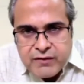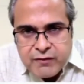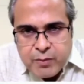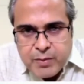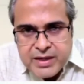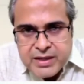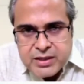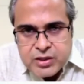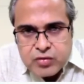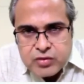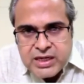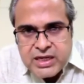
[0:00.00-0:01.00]
even for pedicle
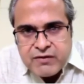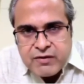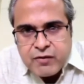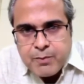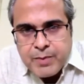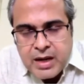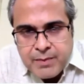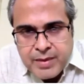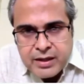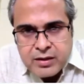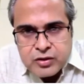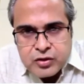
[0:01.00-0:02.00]
screws and even for
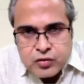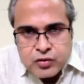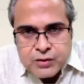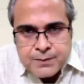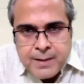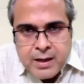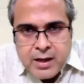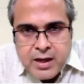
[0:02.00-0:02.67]
parapedicular screws.